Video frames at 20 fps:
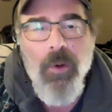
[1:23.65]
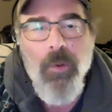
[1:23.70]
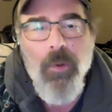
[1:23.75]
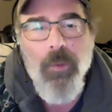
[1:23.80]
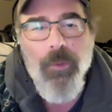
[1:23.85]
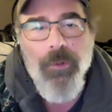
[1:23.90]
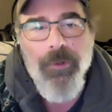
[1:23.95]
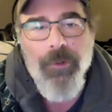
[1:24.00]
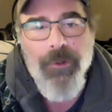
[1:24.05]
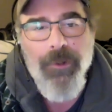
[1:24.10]

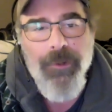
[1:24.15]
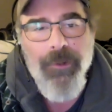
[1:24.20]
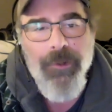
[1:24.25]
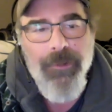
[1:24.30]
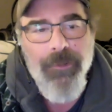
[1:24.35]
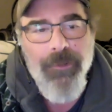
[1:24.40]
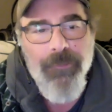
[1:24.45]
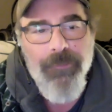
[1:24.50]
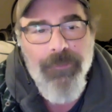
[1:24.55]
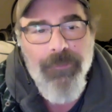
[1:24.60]
we were headed
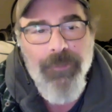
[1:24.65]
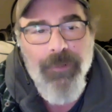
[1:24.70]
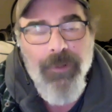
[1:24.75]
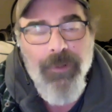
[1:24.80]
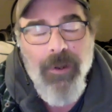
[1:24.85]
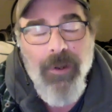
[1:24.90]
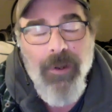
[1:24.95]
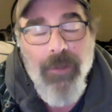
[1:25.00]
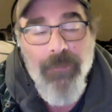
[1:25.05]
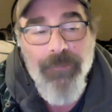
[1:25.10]
out there.
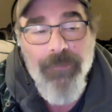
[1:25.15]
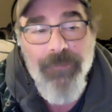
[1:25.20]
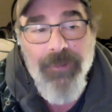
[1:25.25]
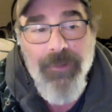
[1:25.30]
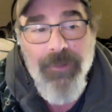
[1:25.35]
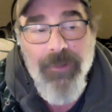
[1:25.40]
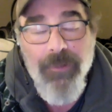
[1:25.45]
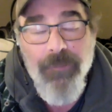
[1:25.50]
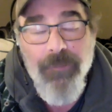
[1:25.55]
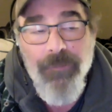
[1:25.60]
I was
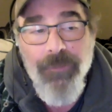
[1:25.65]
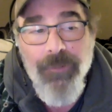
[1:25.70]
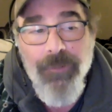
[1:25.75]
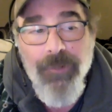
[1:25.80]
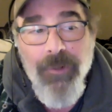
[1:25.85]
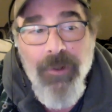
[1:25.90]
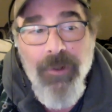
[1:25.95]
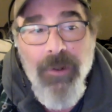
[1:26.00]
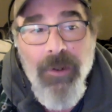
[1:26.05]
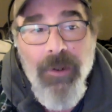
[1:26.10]
headed out there
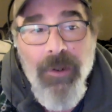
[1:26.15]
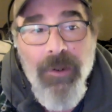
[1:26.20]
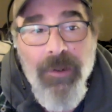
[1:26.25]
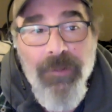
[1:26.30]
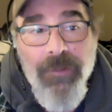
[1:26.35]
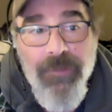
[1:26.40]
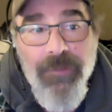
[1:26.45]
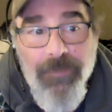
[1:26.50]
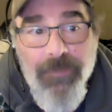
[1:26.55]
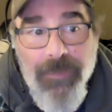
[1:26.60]

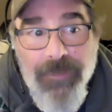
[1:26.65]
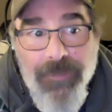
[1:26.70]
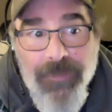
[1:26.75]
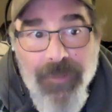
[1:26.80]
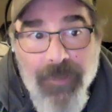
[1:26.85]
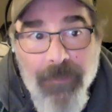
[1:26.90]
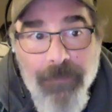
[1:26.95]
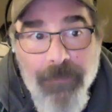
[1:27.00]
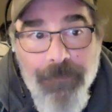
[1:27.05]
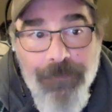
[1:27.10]
to meet
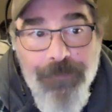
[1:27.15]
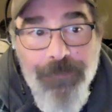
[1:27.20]
them